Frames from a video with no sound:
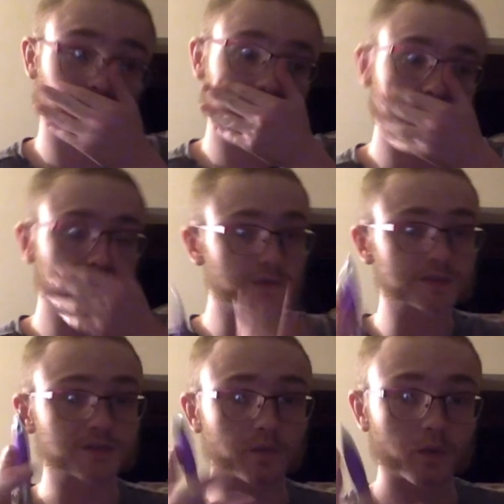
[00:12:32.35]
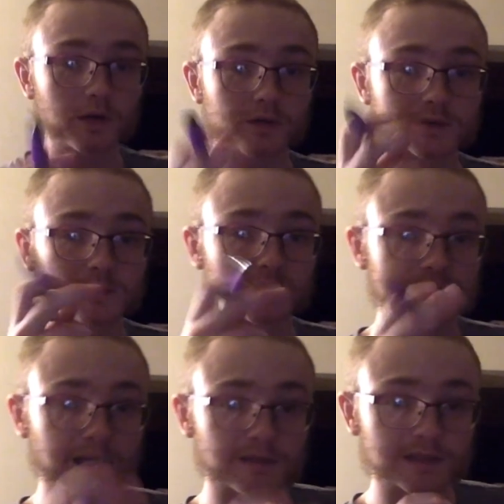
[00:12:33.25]
And it was
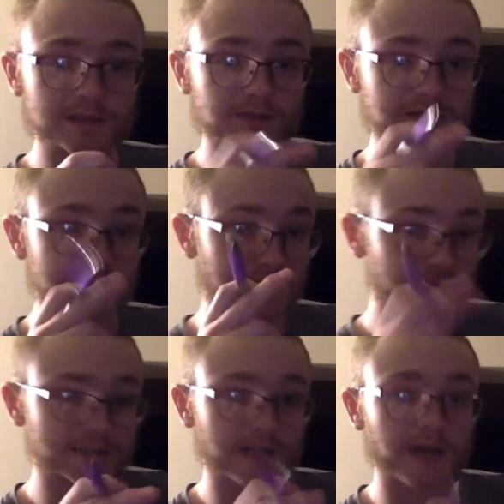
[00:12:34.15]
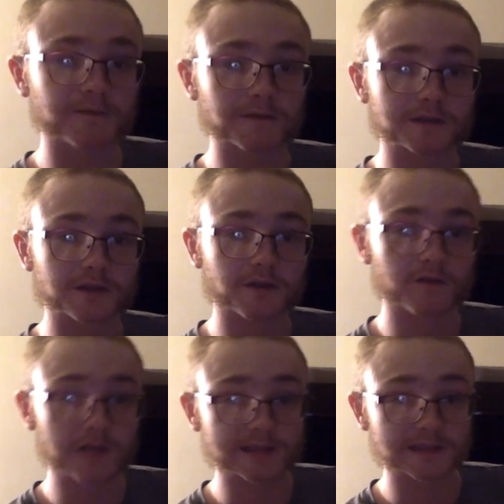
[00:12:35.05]
the deadliest conflict of
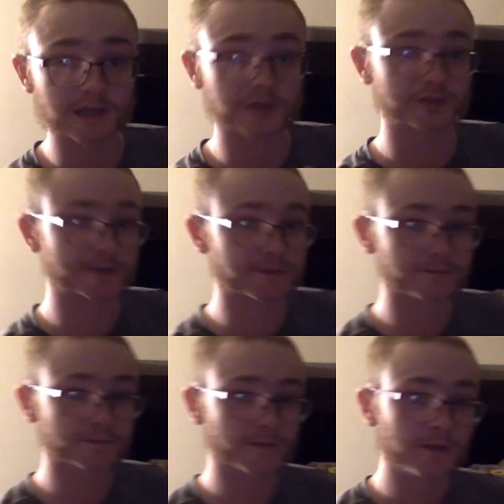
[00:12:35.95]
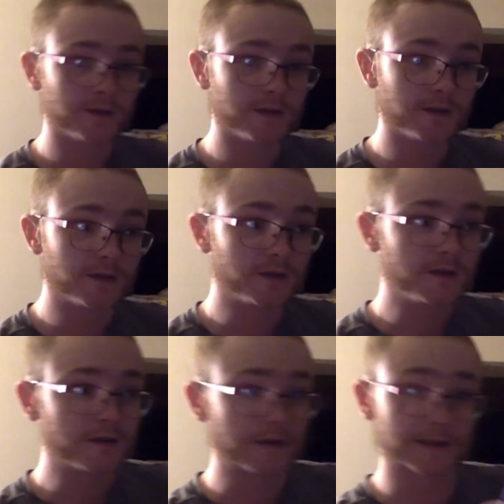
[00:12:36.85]
the 1800s.
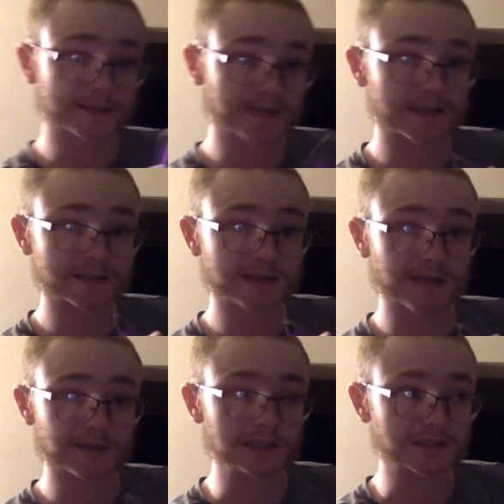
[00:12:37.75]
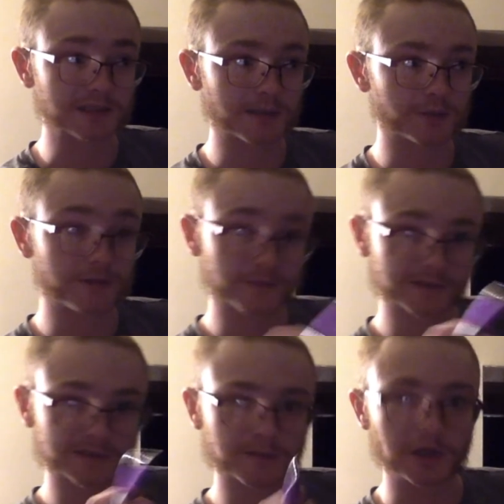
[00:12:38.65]
And the second deadliest, I believe, was
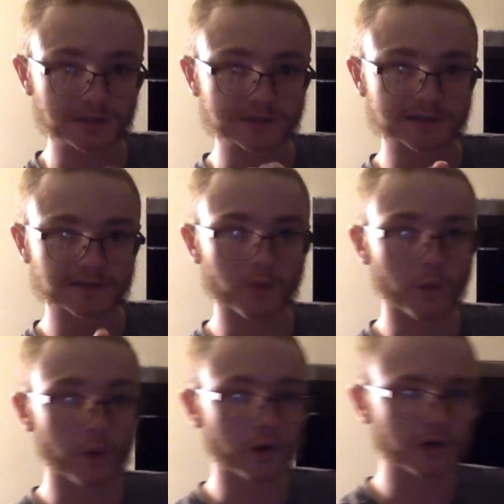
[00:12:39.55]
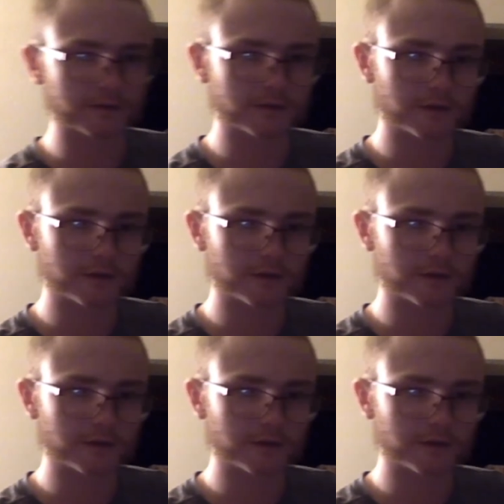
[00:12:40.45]
the American Civil War.